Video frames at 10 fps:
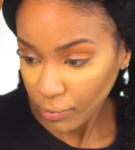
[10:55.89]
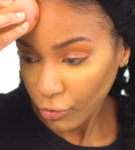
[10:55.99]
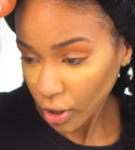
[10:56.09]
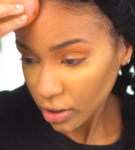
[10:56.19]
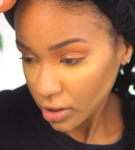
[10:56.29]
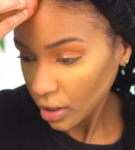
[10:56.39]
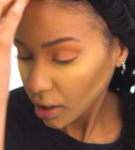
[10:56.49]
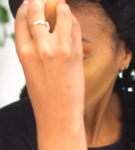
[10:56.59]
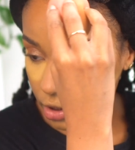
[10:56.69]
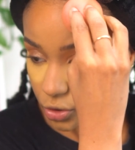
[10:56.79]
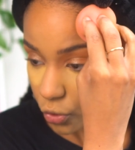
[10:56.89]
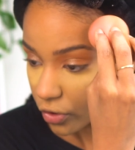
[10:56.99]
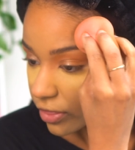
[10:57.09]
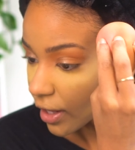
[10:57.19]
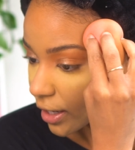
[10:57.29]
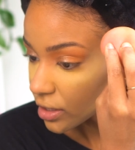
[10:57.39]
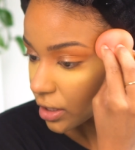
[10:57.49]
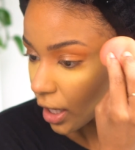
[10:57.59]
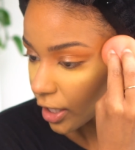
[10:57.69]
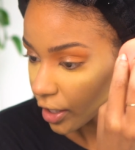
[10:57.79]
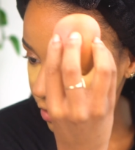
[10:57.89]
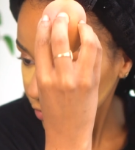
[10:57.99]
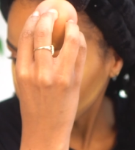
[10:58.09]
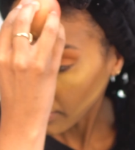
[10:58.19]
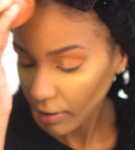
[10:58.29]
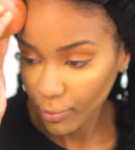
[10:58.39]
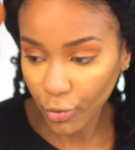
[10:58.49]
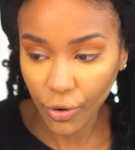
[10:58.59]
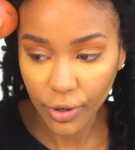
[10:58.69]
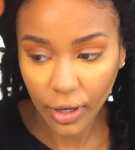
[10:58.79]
bronzing, contouring, that is like very important.